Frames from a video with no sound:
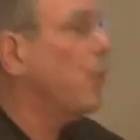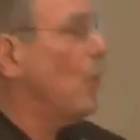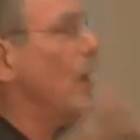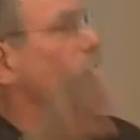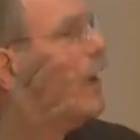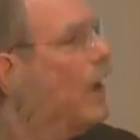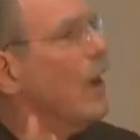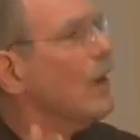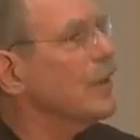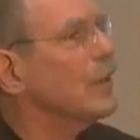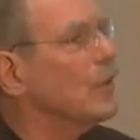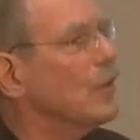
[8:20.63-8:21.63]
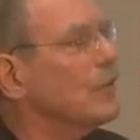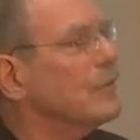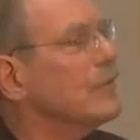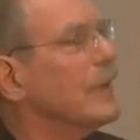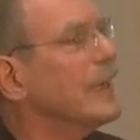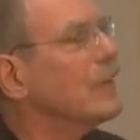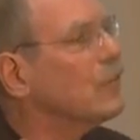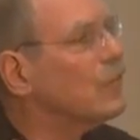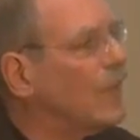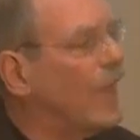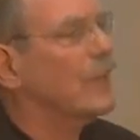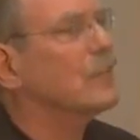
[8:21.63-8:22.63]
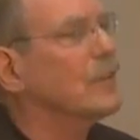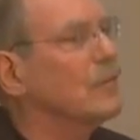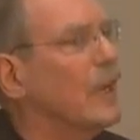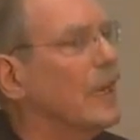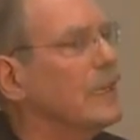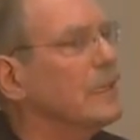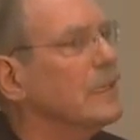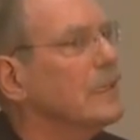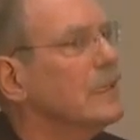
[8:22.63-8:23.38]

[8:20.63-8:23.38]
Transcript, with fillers: Where are you? Exactly right.